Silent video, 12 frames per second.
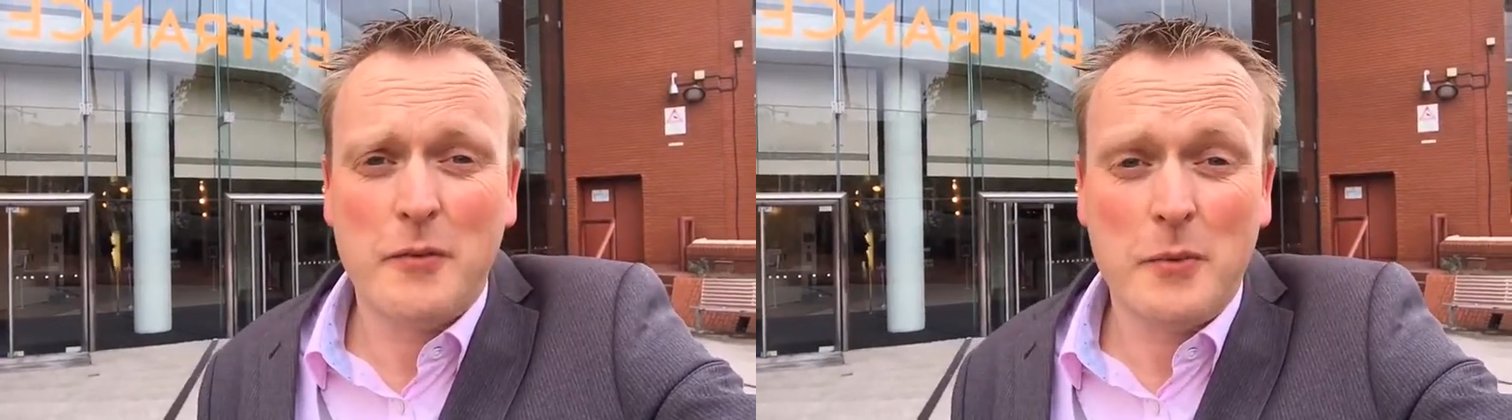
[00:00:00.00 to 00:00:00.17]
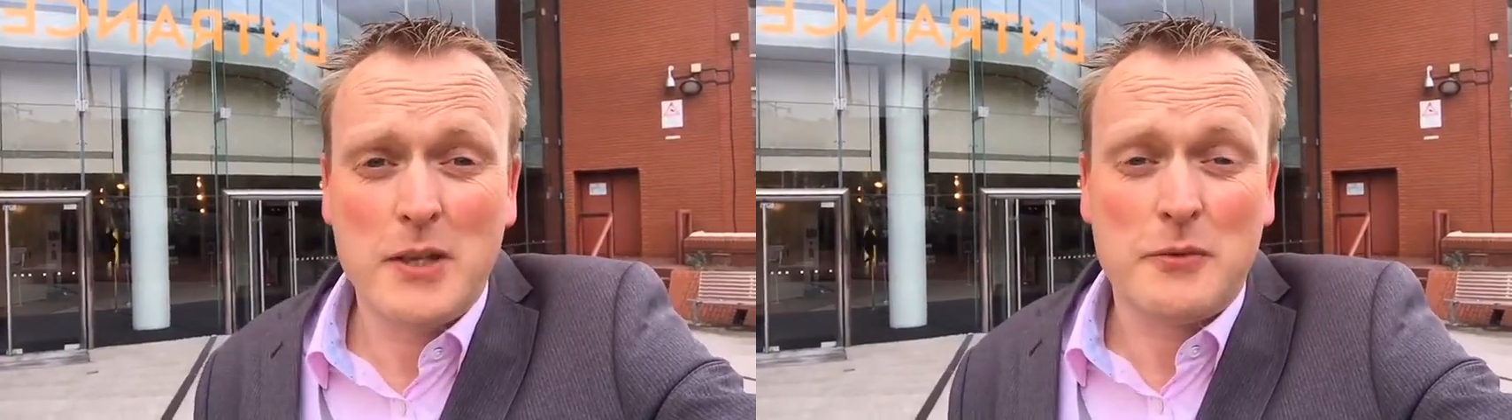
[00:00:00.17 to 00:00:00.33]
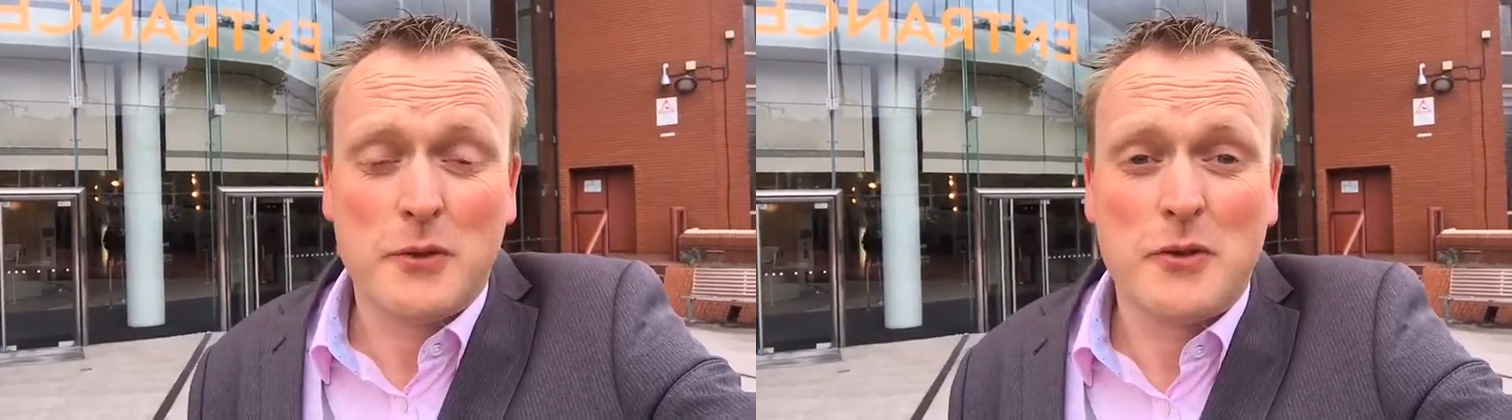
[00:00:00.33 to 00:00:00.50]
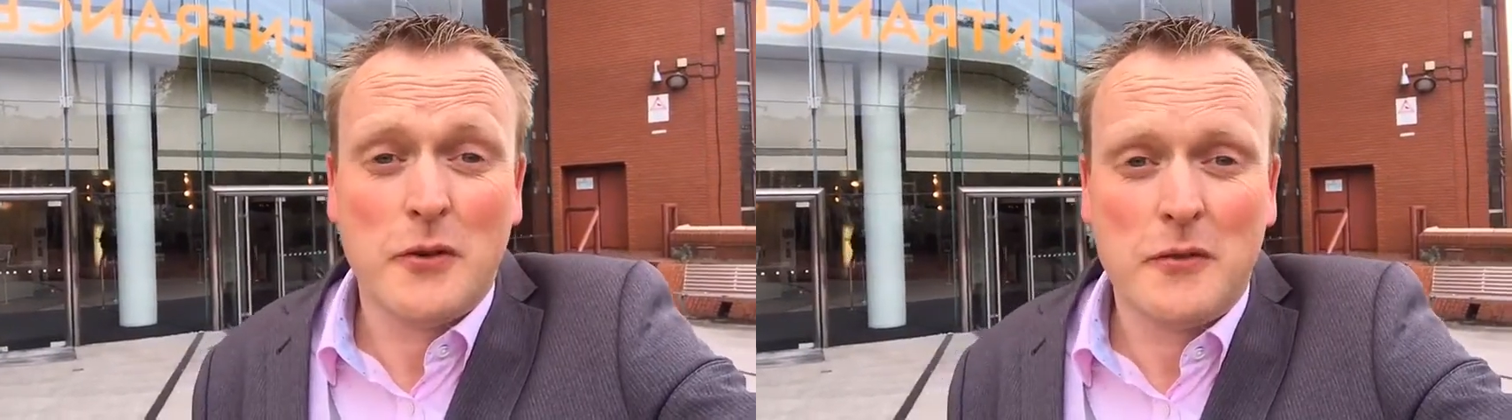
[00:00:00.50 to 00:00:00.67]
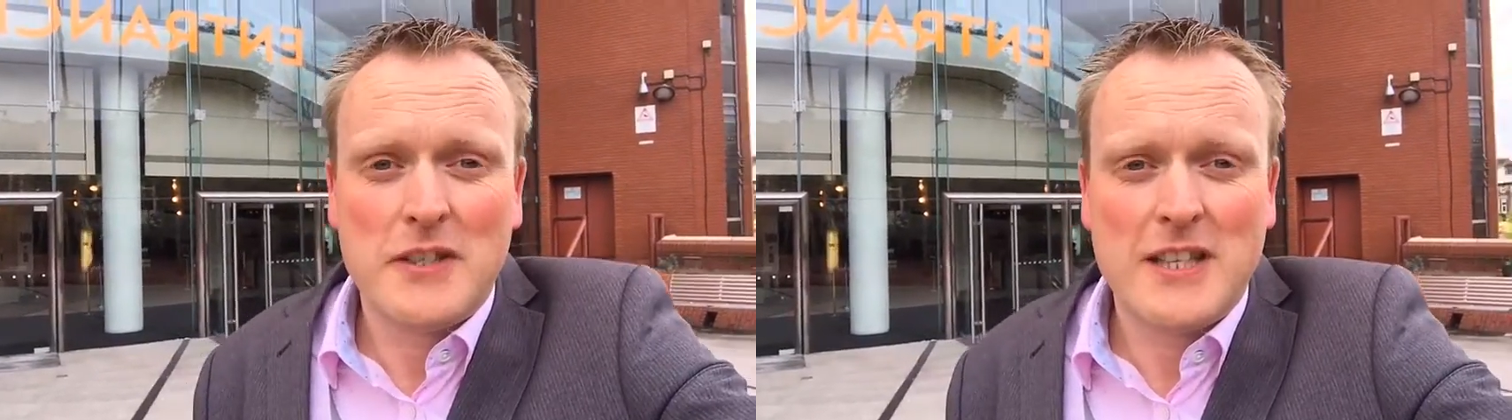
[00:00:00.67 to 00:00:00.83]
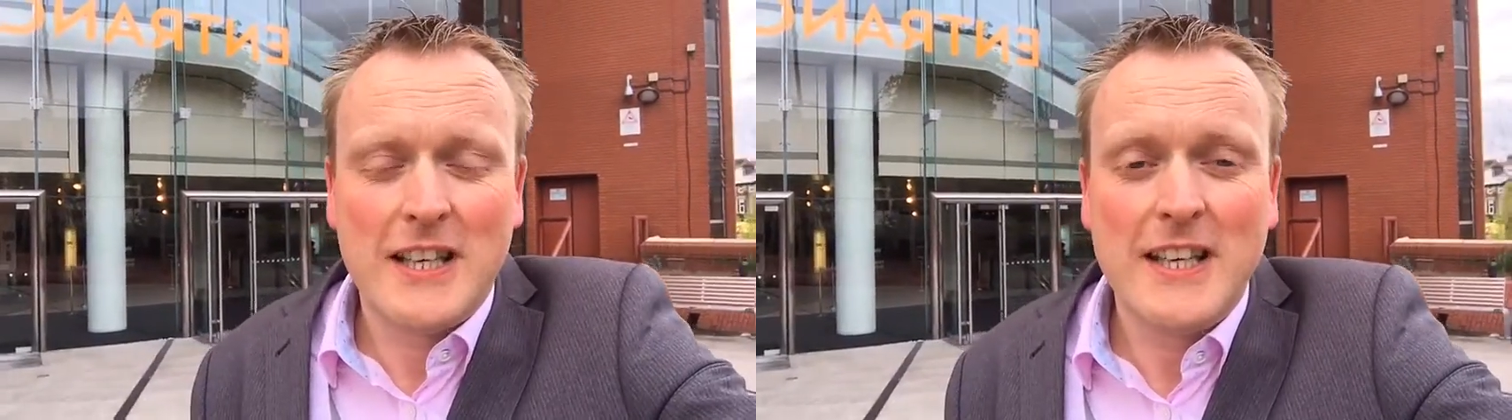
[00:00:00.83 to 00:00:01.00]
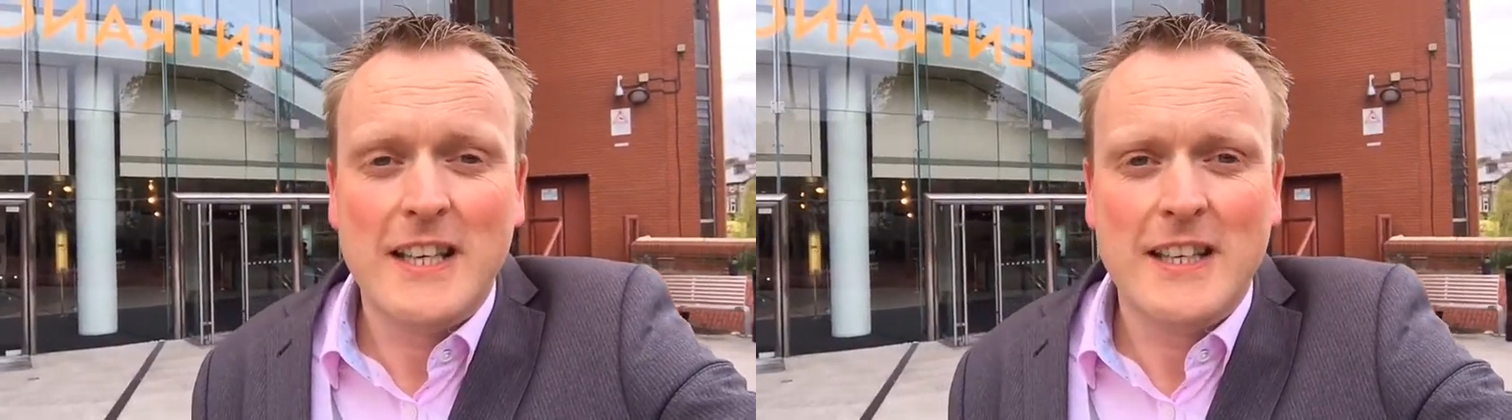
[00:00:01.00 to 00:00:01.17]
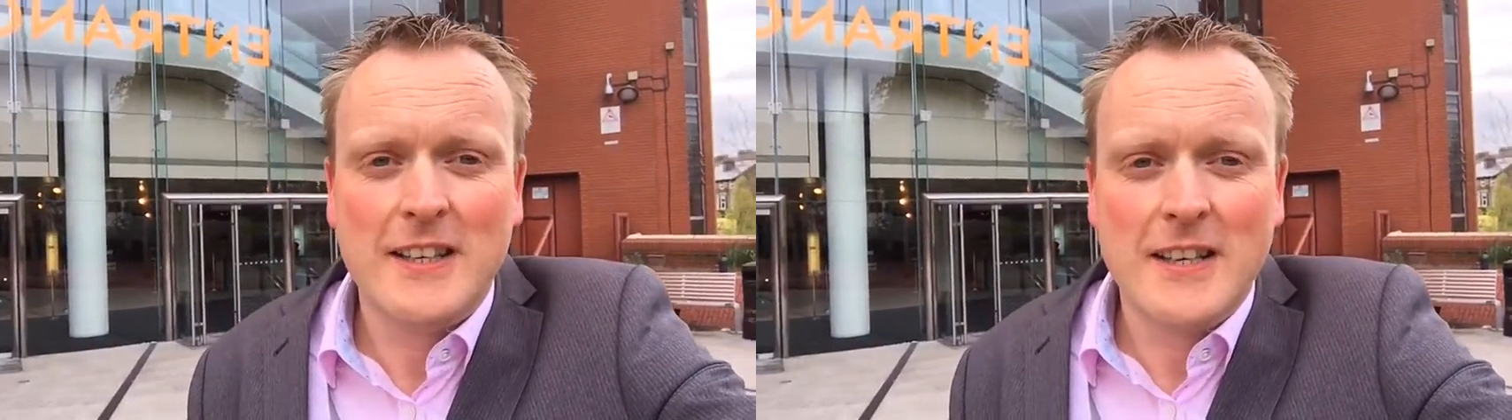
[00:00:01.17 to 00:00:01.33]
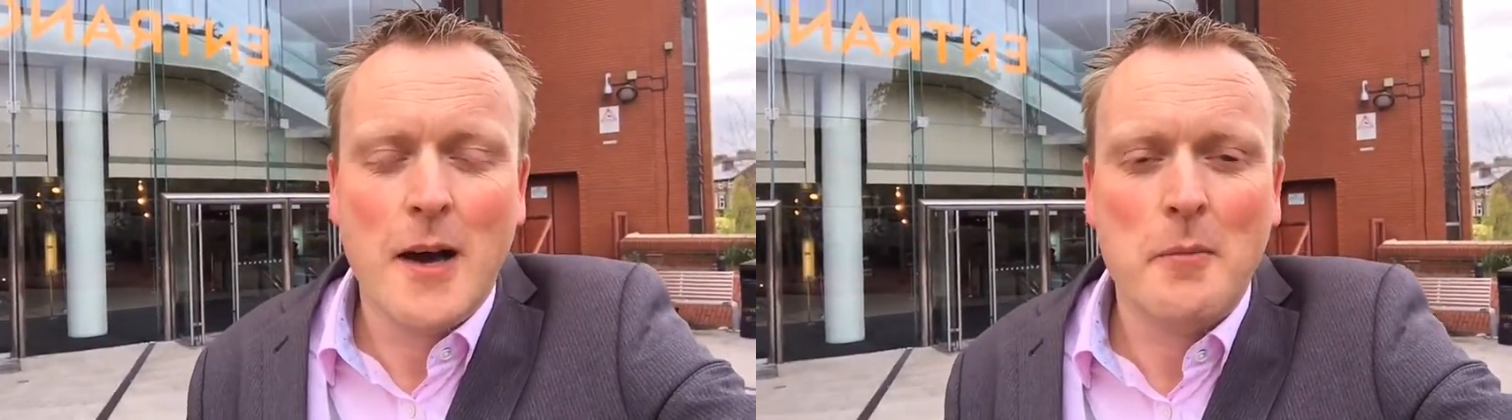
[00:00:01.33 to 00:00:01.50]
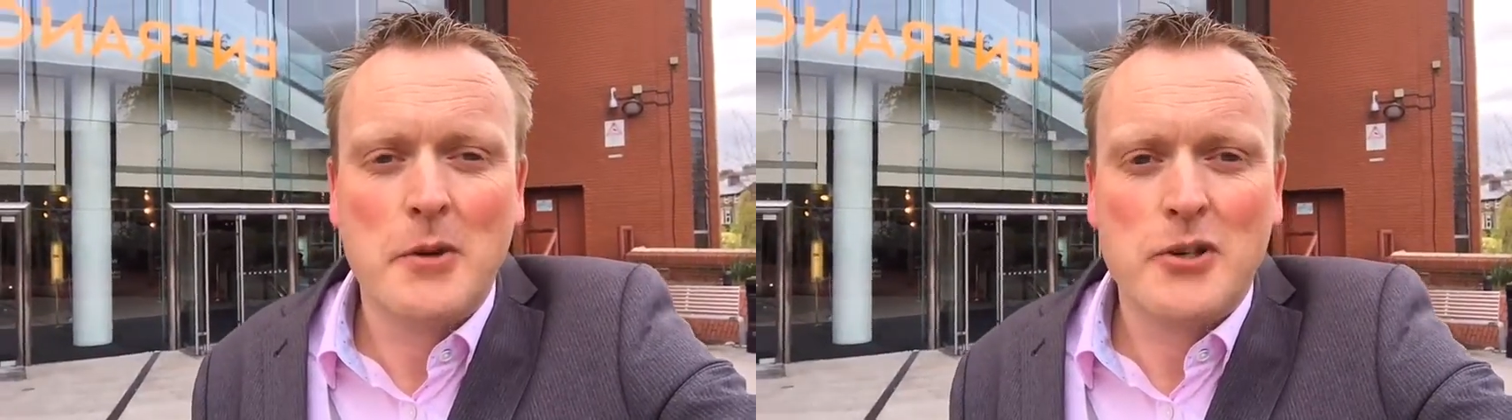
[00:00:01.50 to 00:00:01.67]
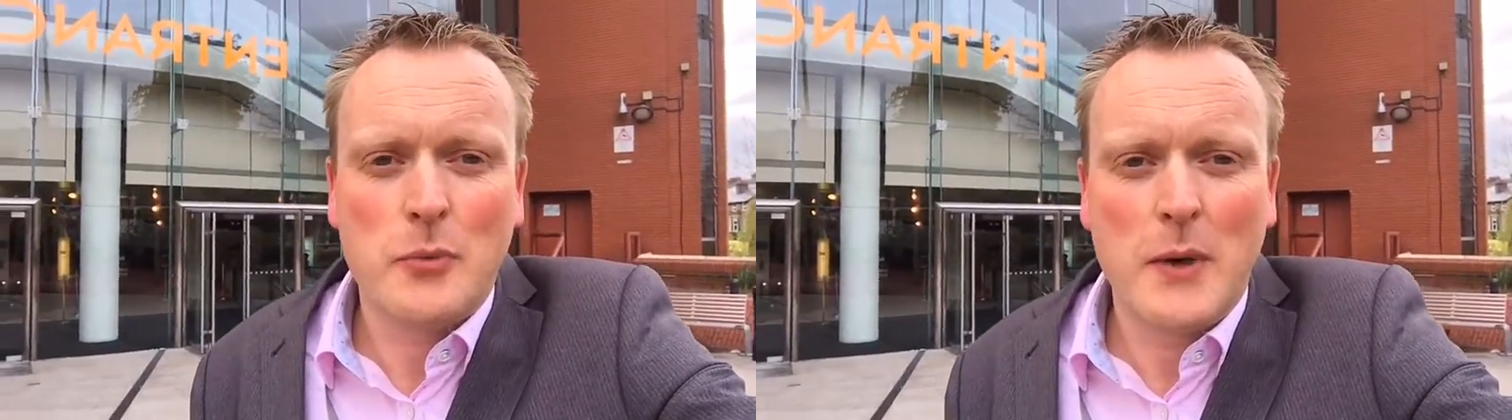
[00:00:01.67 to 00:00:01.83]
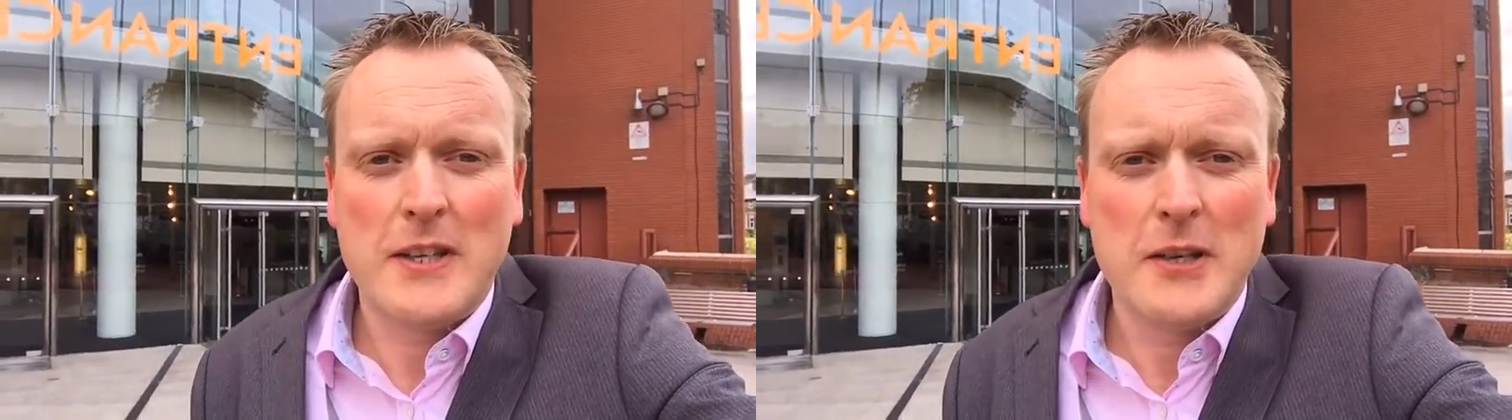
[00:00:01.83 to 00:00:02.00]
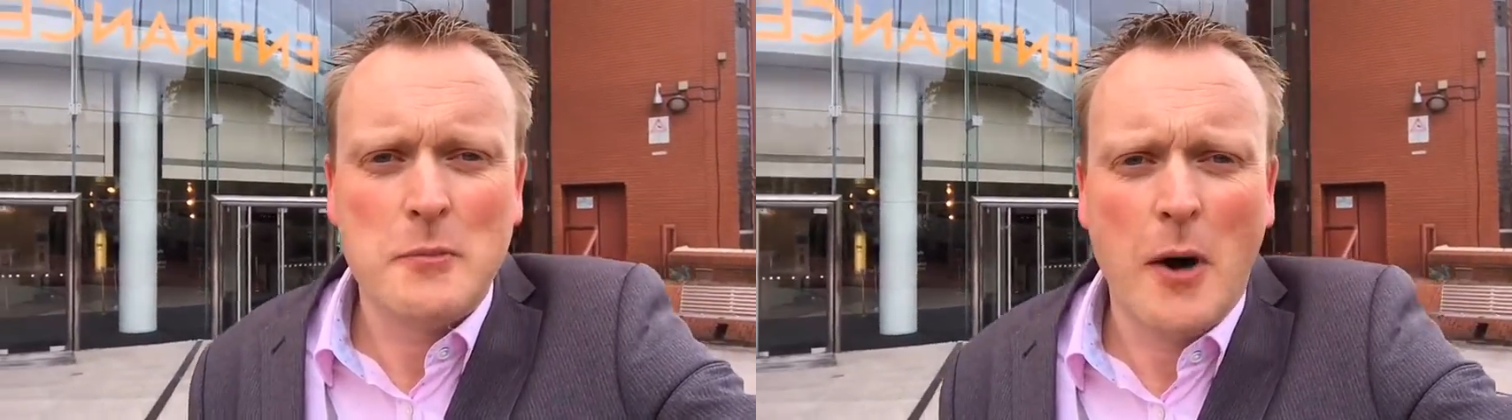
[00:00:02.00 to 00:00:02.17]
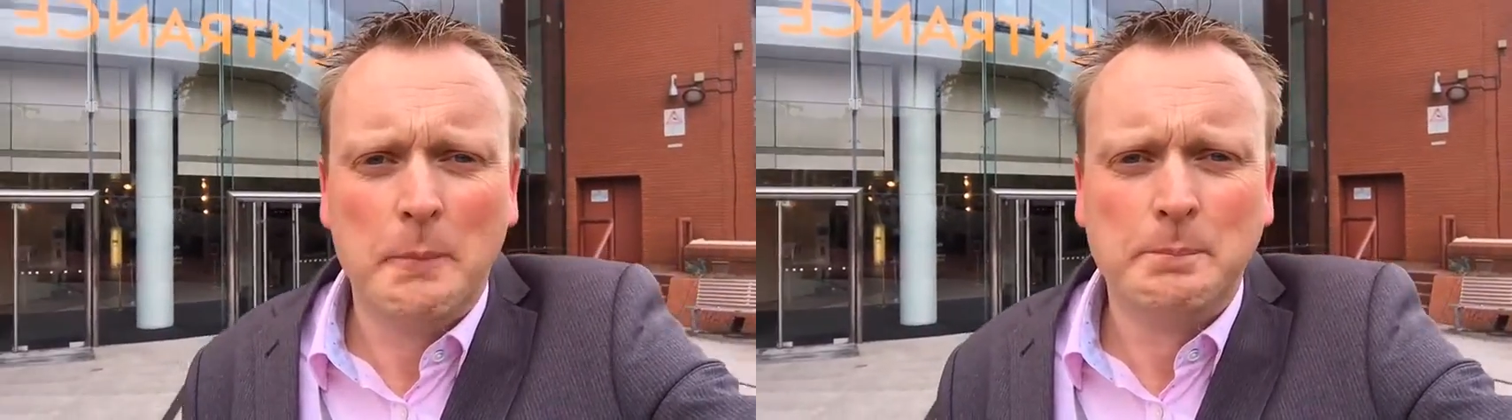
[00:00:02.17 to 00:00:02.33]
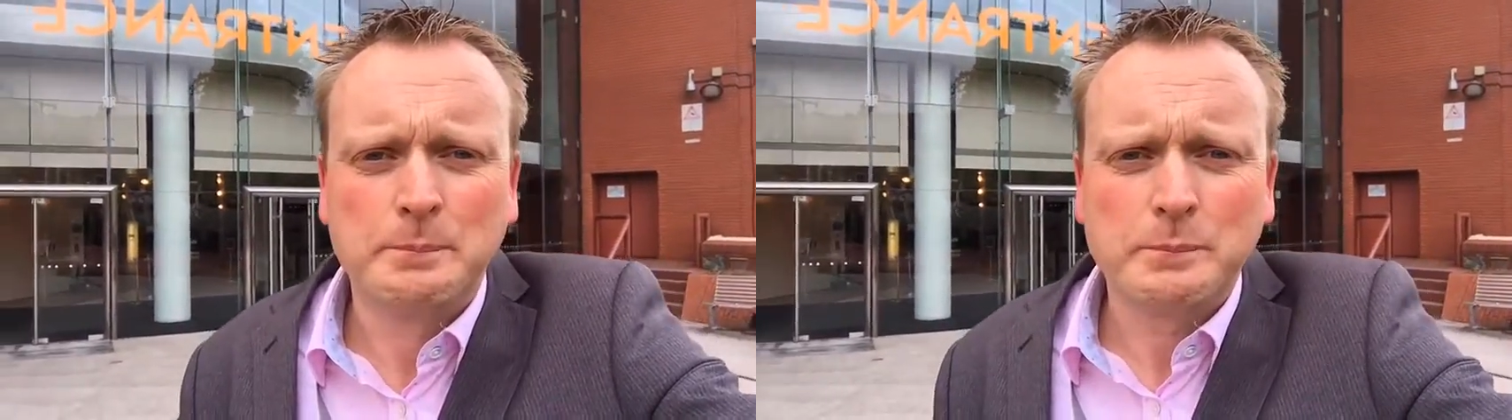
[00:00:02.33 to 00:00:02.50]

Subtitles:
which was obviously number 21.